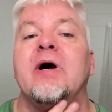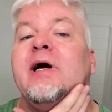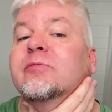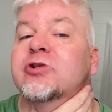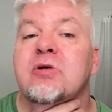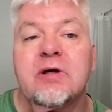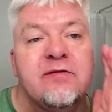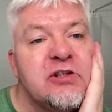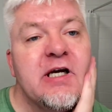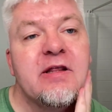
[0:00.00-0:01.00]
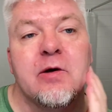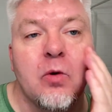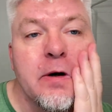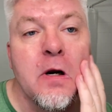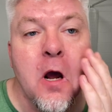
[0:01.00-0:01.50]
I'm sure you've said the
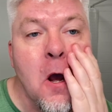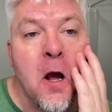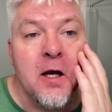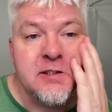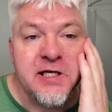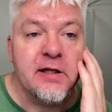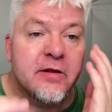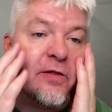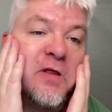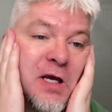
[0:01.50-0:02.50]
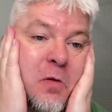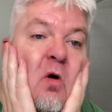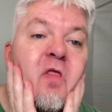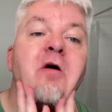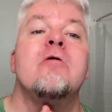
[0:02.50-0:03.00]
one set the thing
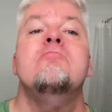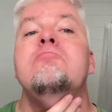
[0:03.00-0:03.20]
with the